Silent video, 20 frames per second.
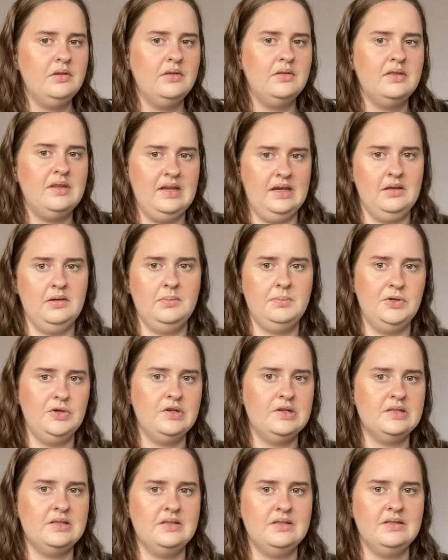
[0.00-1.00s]
the other
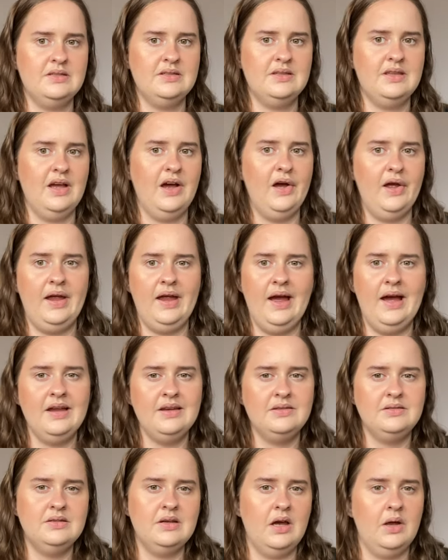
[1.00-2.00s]
books that I had
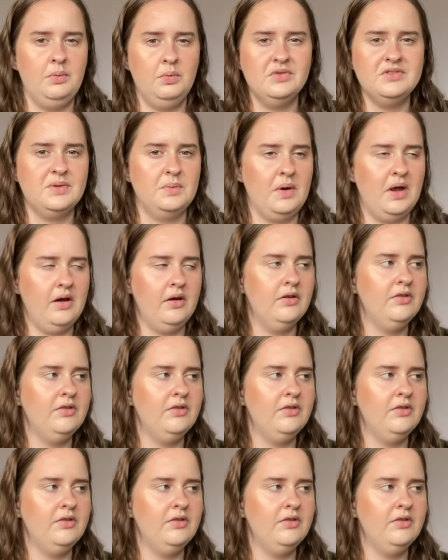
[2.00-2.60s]
I was aware